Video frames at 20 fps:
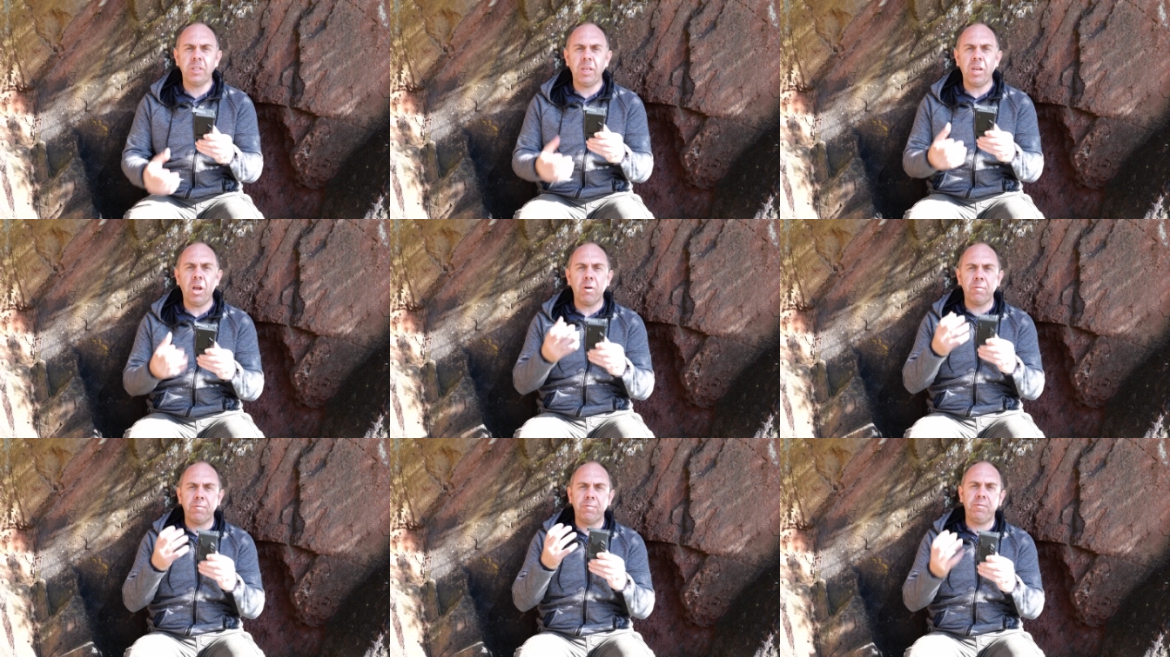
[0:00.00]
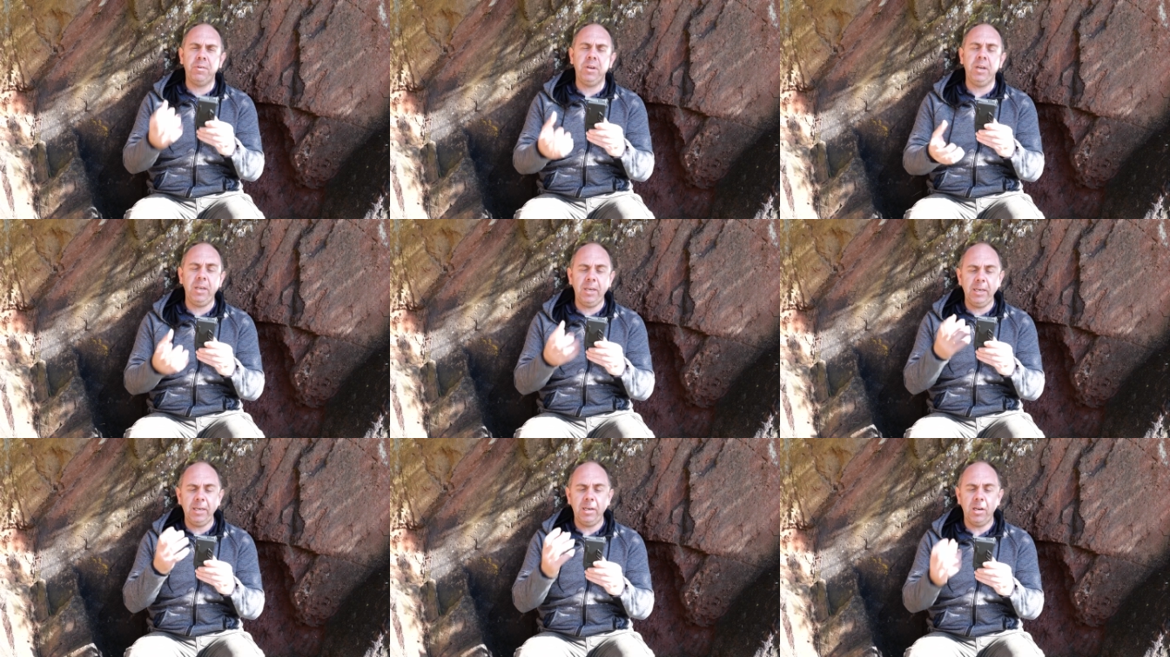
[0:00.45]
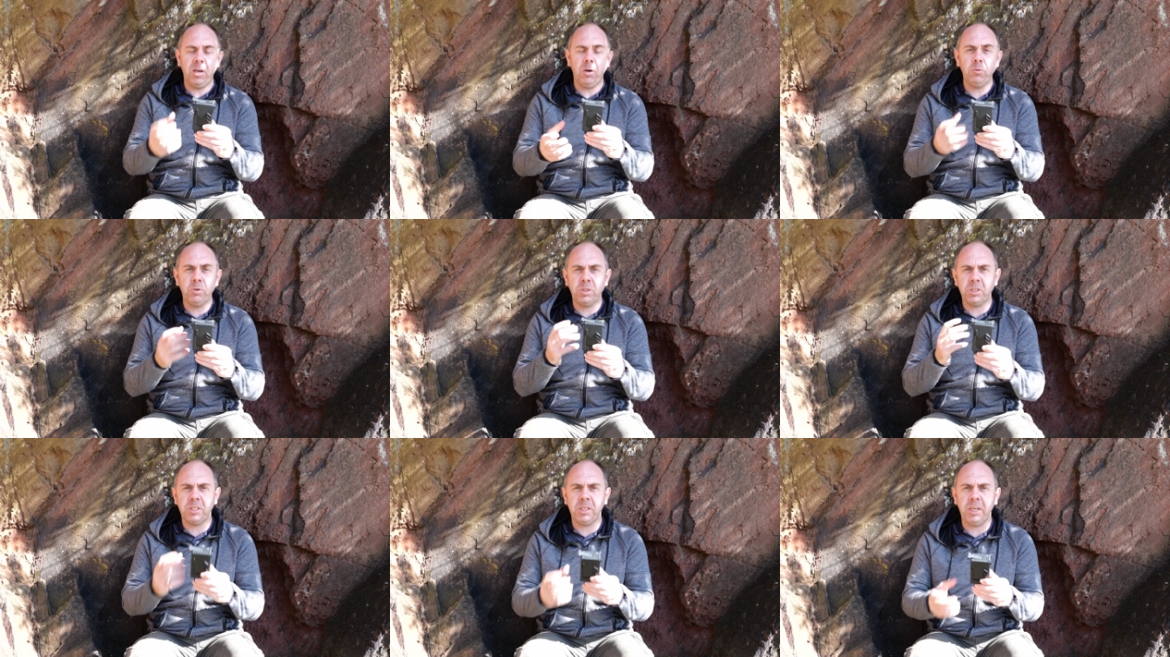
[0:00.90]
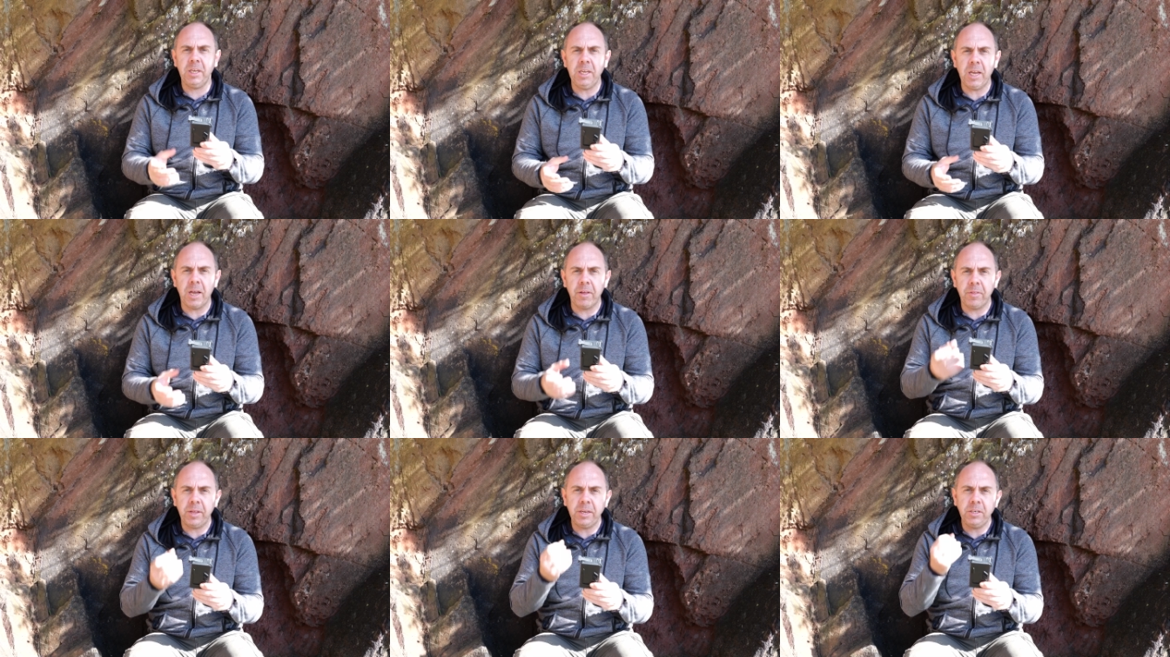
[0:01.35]
they are fairly low C
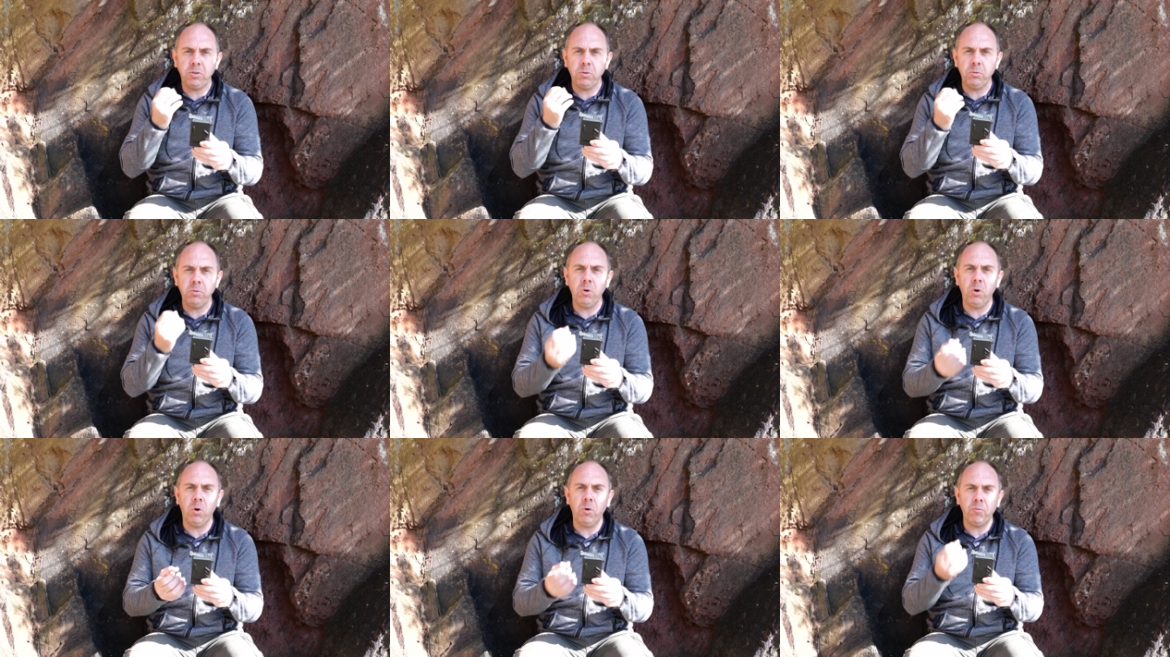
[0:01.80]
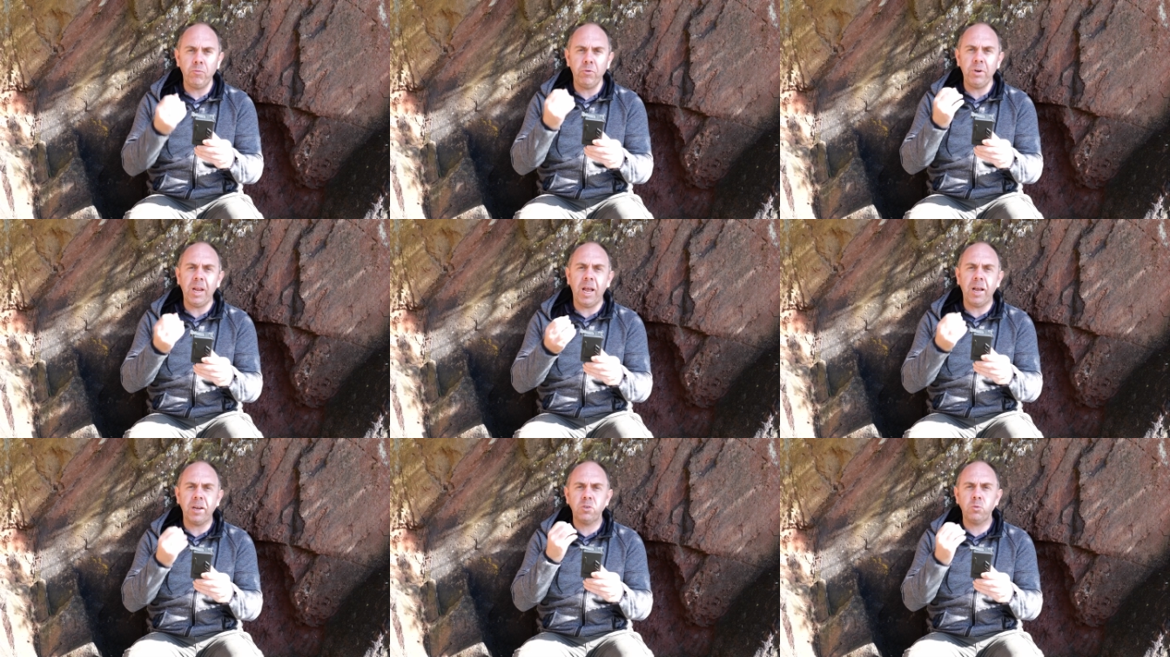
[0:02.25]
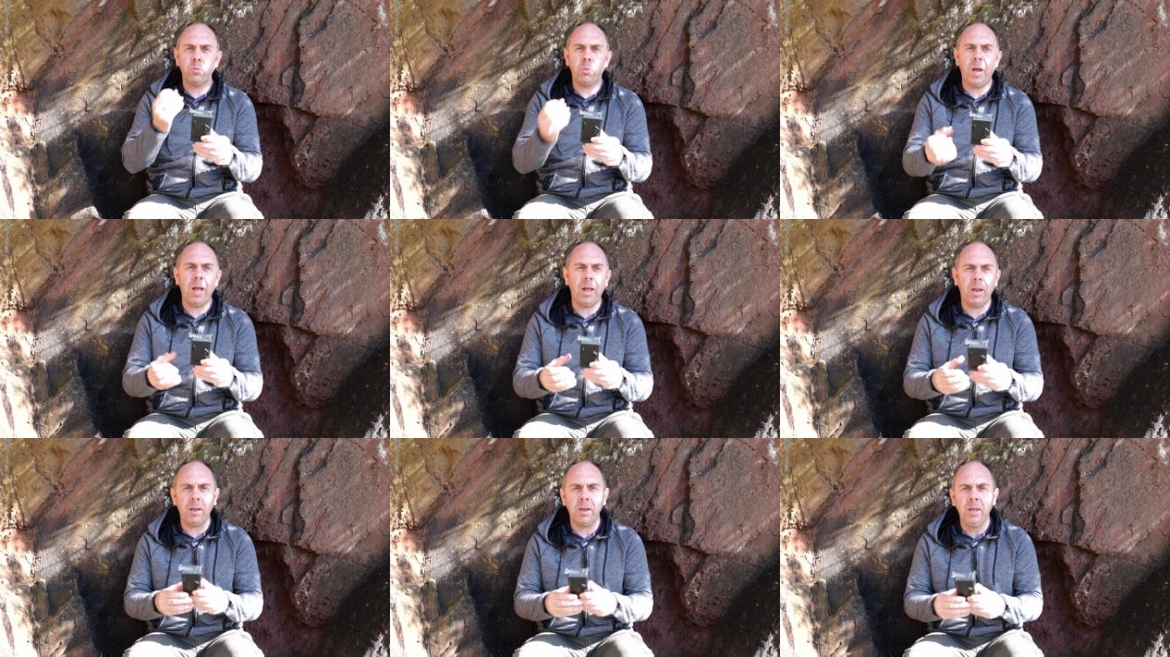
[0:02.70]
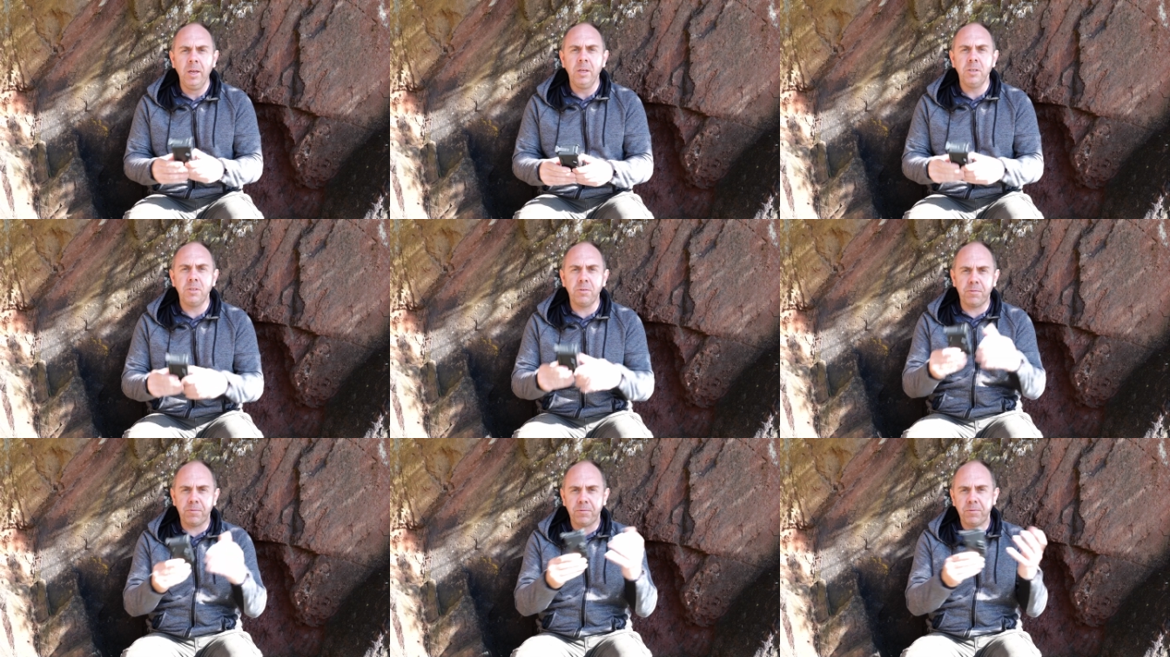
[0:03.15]
and they do not react well
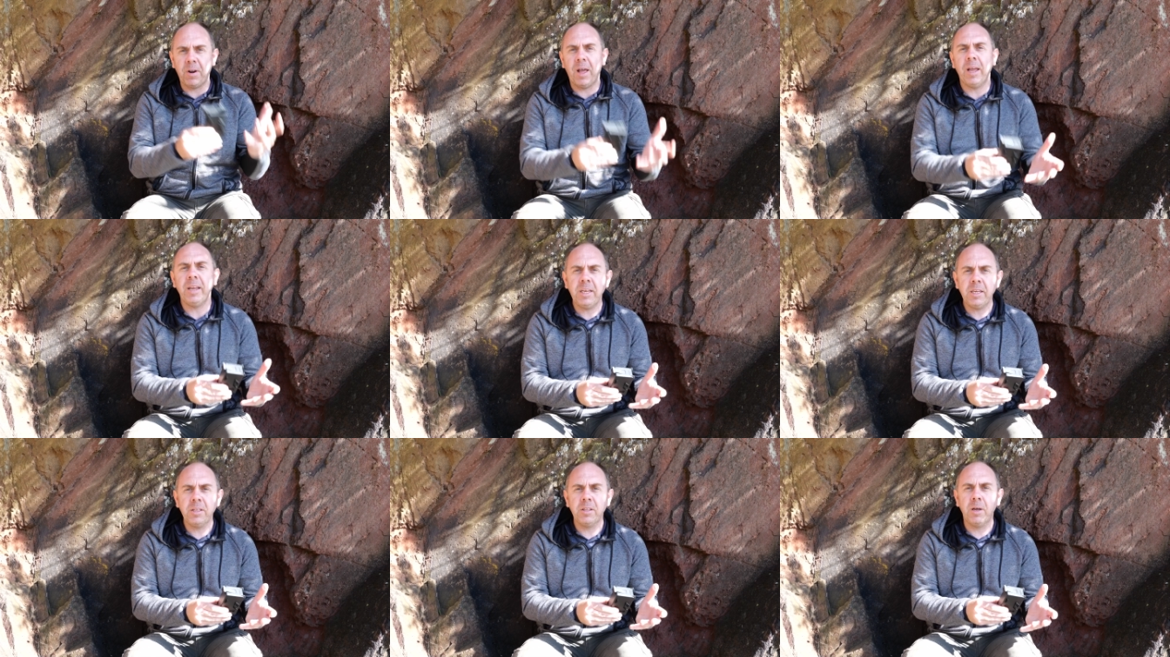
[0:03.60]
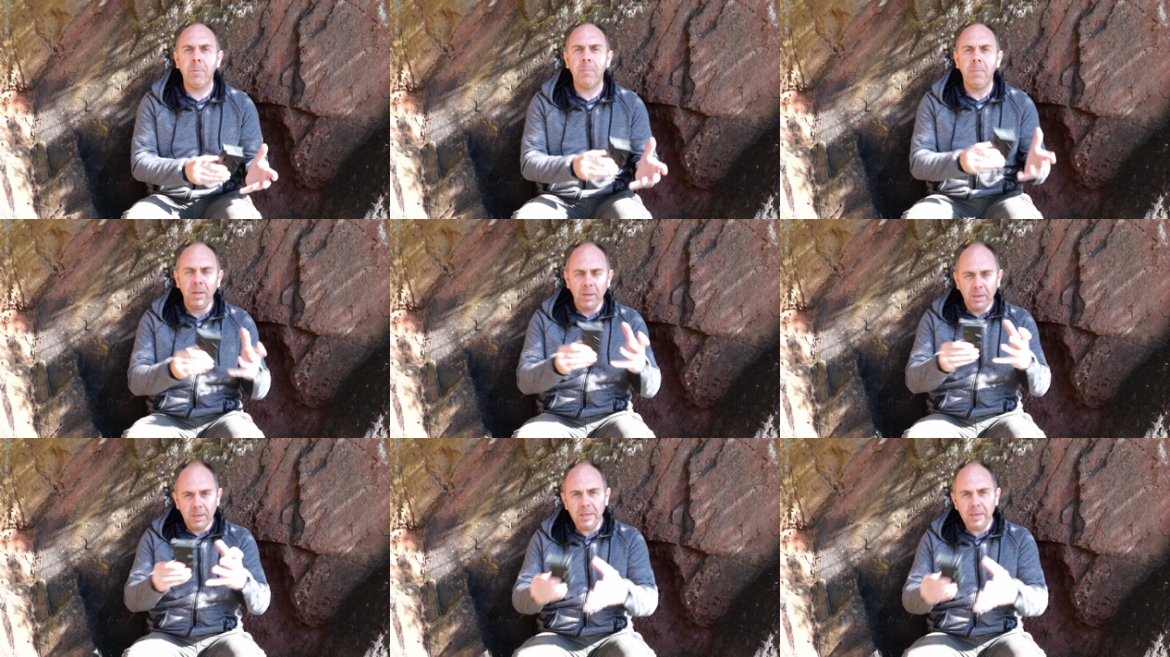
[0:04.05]
to flying them,